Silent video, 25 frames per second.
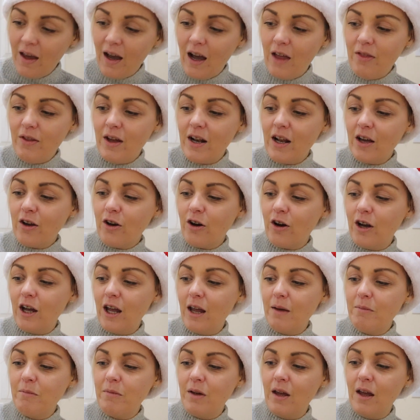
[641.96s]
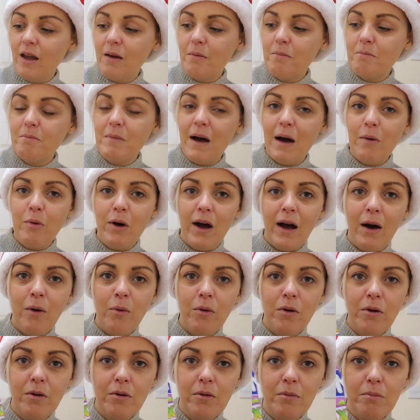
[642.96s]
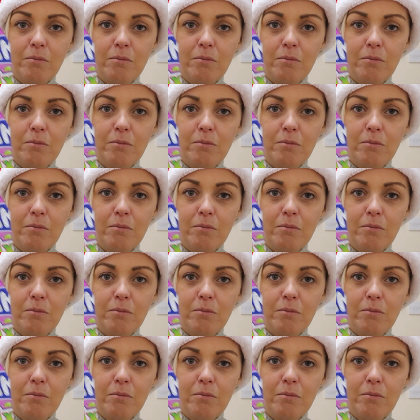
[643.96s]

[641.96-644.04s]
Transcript: And then I got in Mawams,